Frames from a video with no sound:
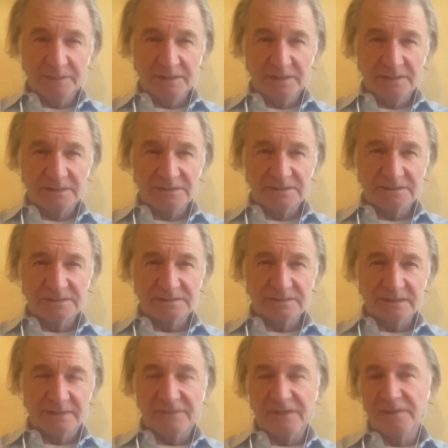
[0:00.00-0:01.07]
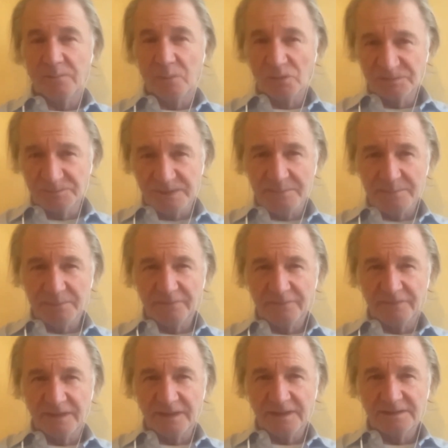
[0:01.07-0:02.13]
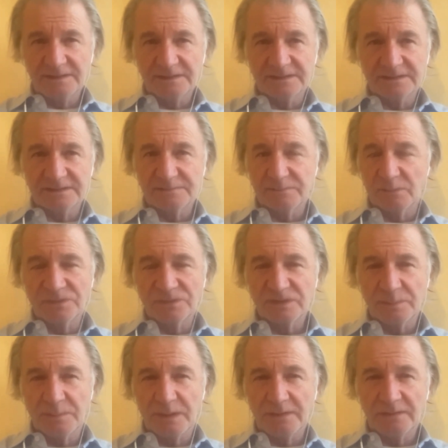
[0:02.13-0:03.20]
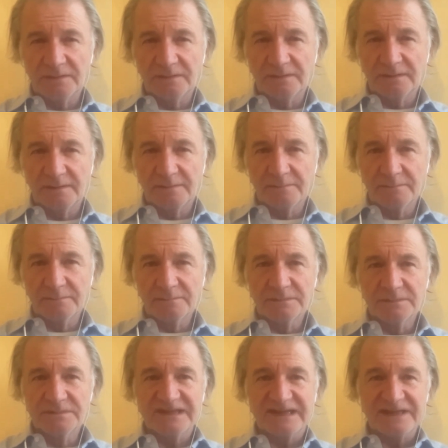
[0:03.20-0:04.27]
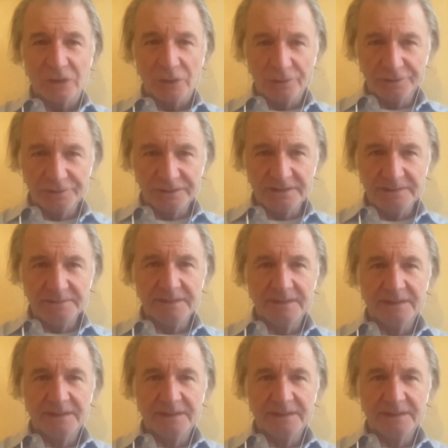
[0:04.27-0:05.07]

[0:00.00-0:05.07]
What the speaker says: because I think most people think it's mostly about technology.